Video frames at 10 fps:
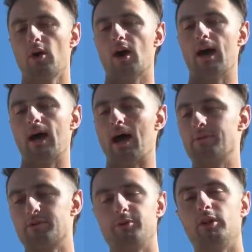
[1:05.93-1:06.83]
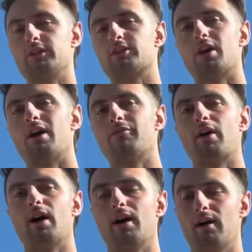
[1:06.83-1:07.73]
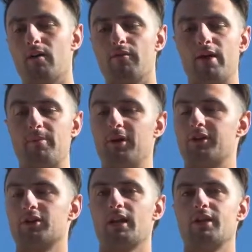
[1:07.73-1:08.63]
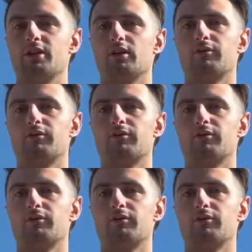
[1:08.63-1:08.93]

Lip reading: I'm just pulling this off of a picture that I took